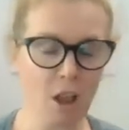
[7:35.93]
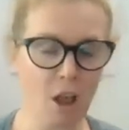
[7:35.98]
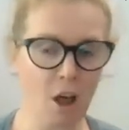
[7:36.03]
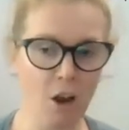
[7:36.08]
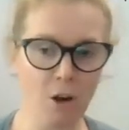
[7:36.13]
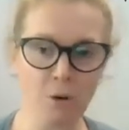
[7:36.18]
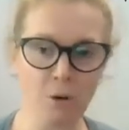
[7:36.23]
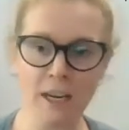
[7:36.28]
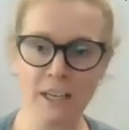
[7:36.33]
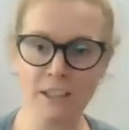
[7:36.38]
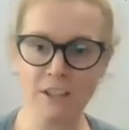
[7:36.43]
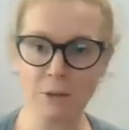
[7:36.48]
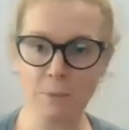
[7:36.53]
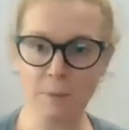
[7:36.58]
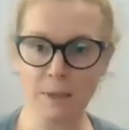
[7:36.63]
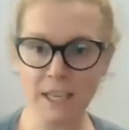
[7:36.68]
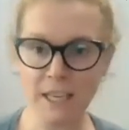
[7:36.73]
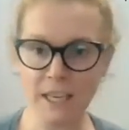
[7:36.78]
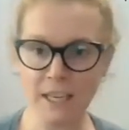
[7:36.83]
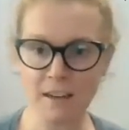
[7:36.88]
All right, to
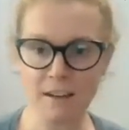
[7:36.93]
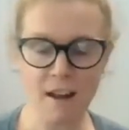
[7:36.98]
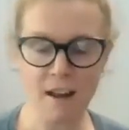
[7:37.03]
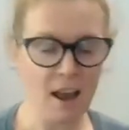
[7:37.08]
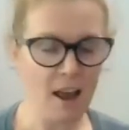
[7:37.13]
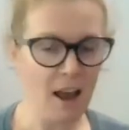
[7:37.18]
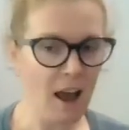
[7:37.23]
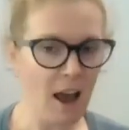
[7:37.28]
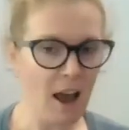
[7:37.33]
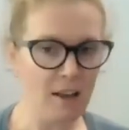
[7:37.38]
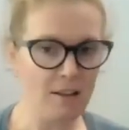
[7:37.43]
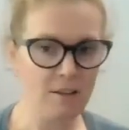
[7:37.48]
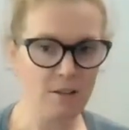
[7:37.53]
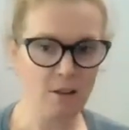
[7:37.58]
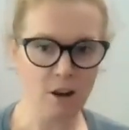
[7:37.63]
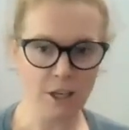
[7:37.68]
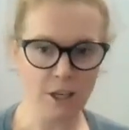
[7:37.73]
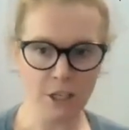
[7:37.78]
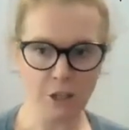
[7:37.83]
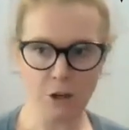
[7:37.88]
begin, as
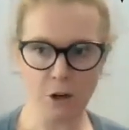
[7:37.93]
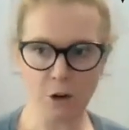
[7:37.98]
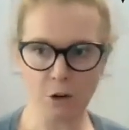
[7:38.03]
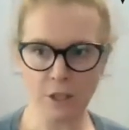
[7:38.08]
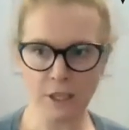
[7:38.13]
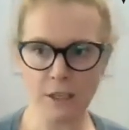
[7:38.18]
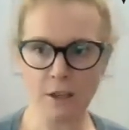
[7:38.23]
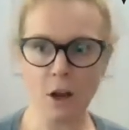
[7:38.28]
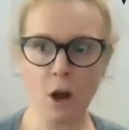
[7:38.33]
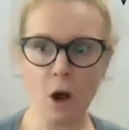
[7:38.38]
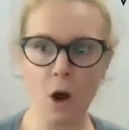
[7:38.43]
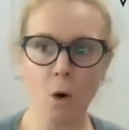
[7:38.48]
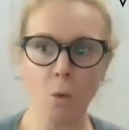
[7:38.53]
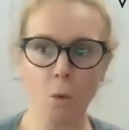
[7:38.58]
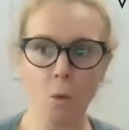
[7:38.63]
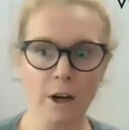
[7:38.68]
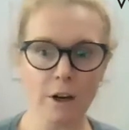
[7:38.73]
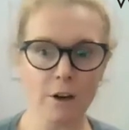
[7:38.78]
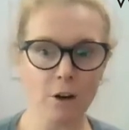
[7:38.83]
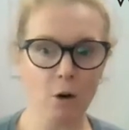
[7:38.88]
Nadia noted,
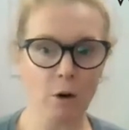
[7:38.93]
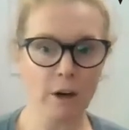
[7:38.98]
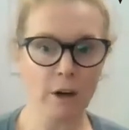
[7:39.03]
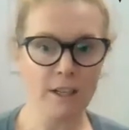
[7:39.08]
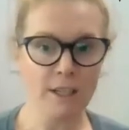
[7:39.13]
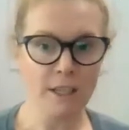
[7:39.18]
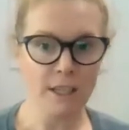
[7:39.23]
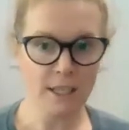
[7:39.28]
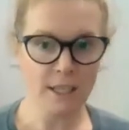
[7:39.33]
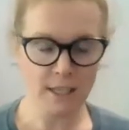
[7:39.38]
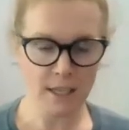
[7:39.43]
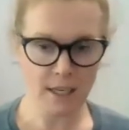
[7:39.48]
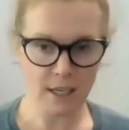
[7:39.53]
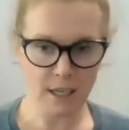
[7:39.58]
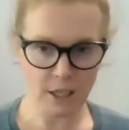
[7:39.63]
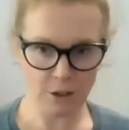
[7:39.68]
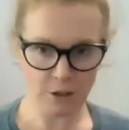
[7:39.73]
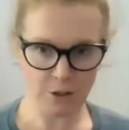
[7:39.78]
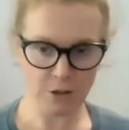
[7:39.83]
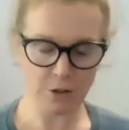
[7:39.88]
we are going to sit
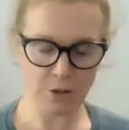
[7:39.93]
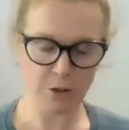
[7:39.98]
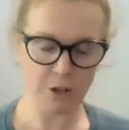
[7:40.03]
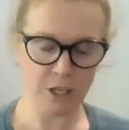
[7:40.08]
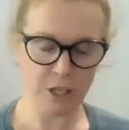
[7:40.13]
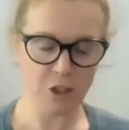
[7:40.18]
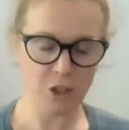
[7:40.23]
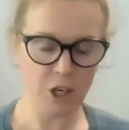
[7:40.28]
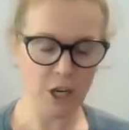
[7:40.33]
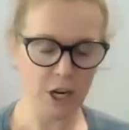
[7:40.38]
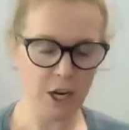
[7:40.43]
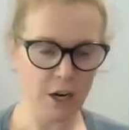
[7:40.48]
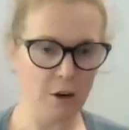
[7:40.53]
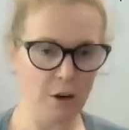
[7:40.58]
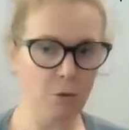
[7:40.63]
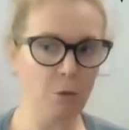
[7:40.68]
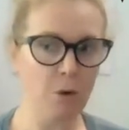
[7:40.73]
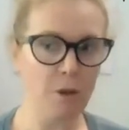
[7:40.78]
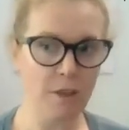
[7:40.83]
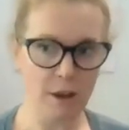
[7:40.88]
in a sturdy
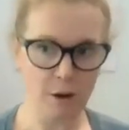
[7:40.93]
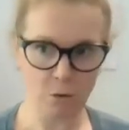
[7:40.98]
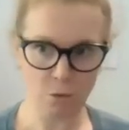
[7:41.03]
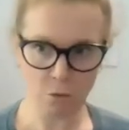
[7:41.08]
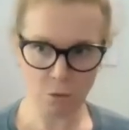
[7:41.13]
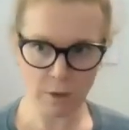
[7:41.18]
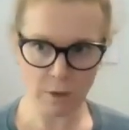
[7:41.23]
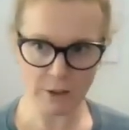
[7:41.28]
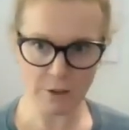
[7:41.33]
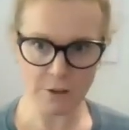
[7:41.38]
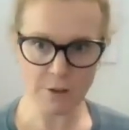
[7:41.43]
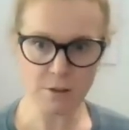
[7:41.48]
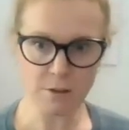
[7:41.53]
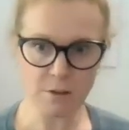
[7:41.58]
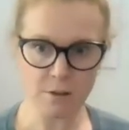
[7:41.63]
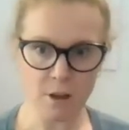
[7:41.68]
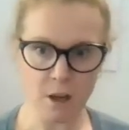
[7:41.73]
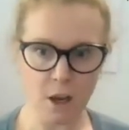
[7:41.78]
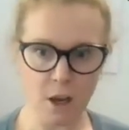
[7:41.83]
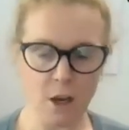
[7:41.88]
chair without
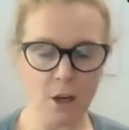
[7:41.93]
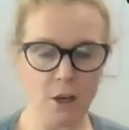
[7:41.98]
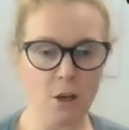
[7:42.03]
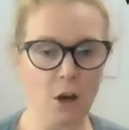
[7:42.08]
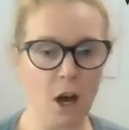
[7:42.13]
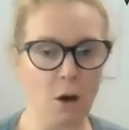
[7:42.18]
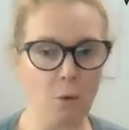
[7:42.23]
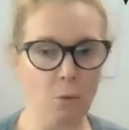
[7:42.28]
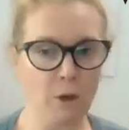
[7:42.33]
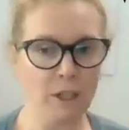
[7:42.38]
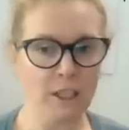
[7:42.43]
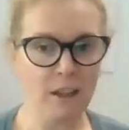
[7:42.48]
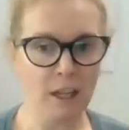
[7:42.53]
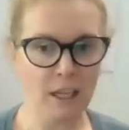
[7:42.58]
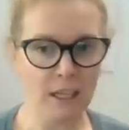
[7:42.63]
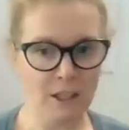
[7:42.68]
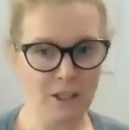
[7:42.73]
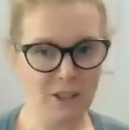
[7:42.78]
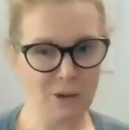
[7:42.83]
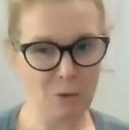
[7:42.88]
wheels. We'd
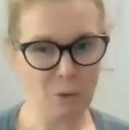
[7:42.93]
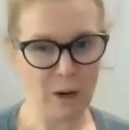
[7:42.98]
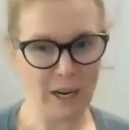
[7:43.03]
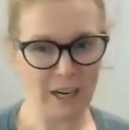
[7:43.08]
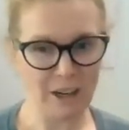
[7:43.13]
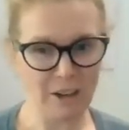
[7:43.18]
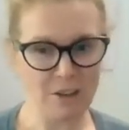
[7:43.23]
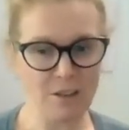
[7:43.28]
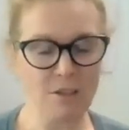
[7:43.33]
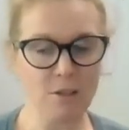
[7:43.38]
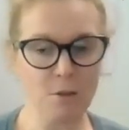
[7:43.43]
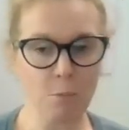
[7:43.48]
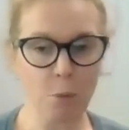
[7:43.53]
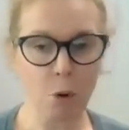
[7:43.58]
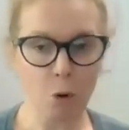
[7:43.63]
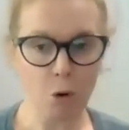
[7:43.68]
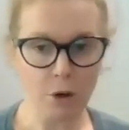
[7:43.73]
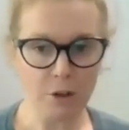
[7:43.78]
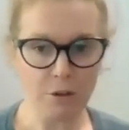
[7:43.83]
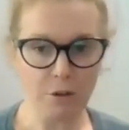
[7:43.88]
like you to wear
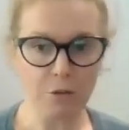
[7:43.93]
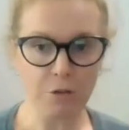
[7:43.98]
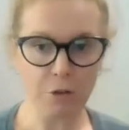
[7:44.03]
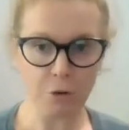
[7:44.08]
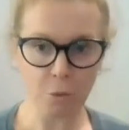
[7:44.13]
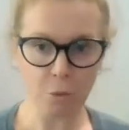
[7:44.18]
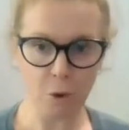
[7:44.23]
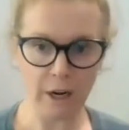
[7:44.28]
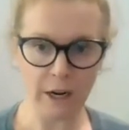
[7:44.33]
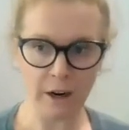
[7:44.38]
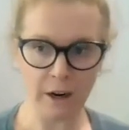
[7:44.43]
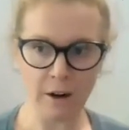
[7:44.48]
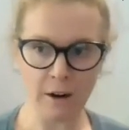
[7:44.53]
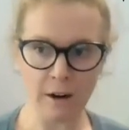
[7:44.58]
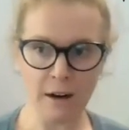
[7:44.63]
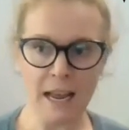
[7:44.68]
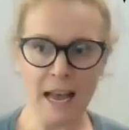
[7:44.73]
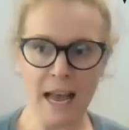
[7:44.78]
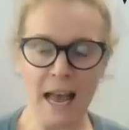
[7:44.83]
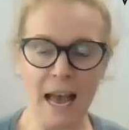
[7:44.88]
supportive
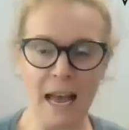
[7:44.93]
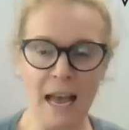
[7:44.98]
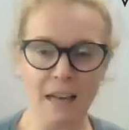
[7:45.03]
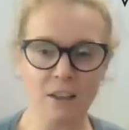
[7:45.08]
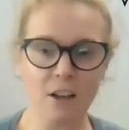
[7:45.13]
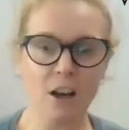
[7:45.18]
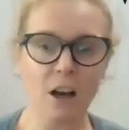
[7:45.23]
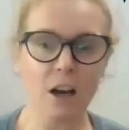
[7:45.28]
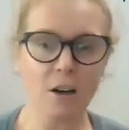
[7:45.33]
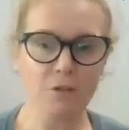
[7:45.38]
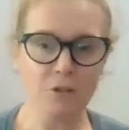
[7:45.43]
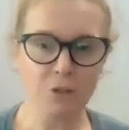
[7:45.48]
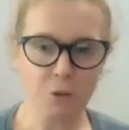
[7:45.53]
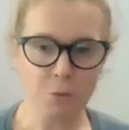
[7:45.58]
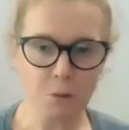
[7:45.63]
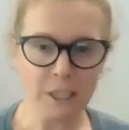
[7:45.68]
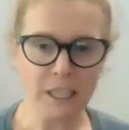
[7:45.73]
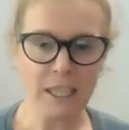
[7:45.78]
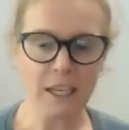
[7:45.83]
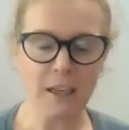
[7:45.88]
footwear and
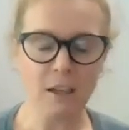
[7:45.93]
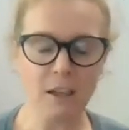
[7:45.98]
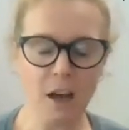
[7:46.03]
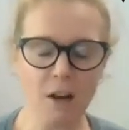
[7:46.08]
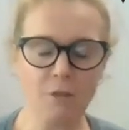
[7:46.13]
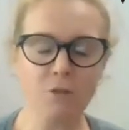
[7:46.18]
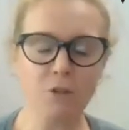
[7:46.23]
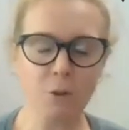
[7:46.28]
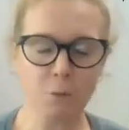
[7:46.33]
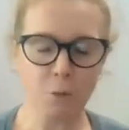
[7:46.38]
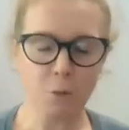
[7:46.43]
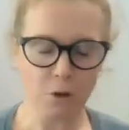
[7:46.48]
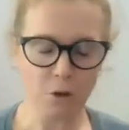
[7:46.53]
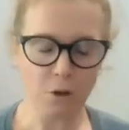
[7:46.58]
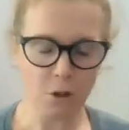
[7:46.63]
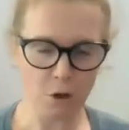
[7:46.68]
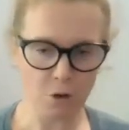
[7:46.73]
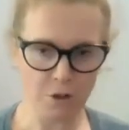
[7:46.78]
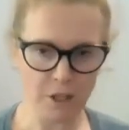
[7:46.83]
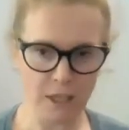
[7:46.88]
comfortable
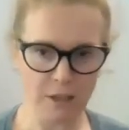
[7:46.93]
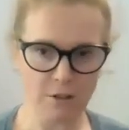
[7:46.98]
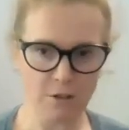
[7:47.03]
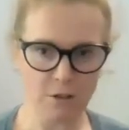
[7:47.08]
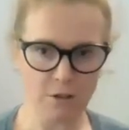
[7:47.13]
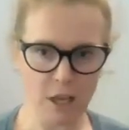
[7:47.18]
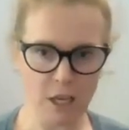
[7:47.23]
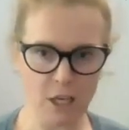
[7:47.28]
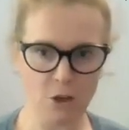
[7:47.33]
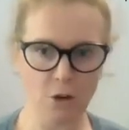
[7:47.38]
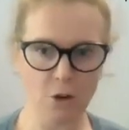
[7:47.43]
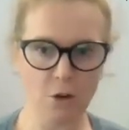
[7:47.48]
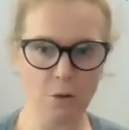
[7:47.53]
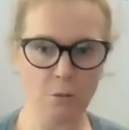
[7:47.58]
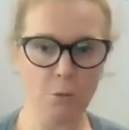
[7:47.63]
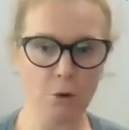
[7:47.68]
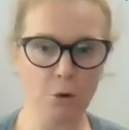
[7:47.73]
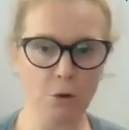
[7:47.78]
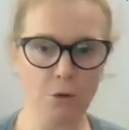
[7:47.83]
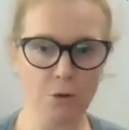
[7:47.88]
clothing so that you
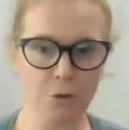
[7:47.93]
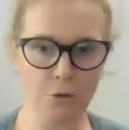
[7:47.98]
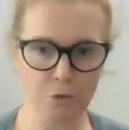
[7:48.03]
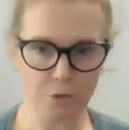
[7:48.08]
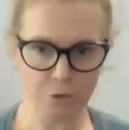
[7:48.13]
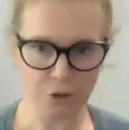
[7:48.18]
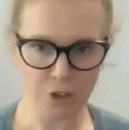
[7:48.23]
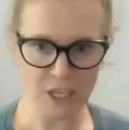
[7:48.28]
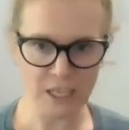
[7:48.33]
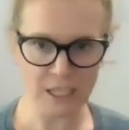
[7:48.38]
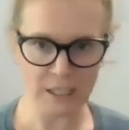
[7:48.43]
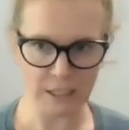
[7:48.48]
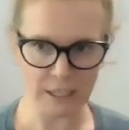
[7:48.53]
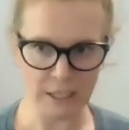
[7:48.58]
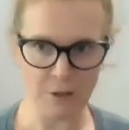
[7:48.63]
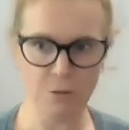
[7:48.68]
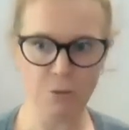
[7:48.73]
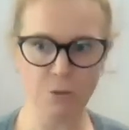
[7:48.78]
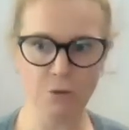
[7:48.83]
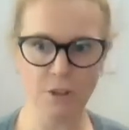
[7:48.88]
can move
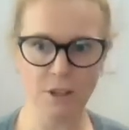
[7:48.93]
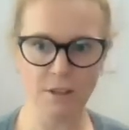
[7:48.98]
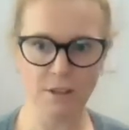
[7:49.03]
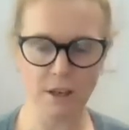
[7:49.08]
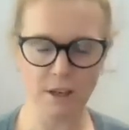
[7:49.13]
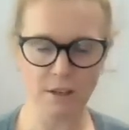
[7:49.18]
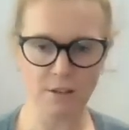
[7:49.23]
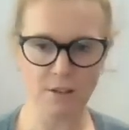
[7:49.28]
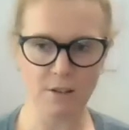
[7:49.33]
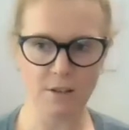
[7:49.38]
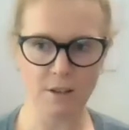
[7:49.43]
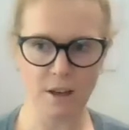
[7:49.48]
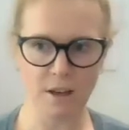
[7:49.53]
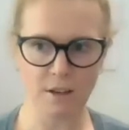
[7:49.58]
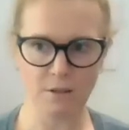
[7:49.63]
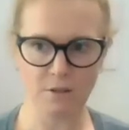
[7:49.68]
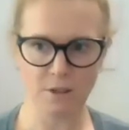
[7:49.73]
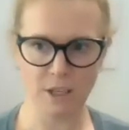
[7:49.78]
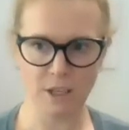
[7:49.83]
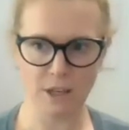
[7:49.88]
freely through these
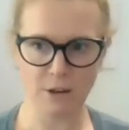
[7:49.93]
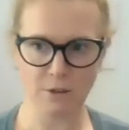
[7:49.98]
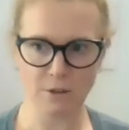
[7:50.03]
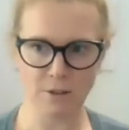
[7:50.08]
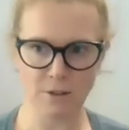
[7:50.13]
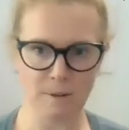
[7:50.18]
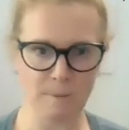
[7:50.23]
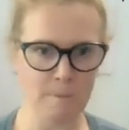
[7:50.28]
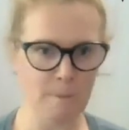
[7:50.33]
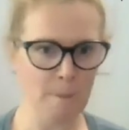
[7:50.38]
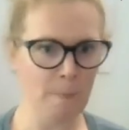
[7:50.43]
exercise videos.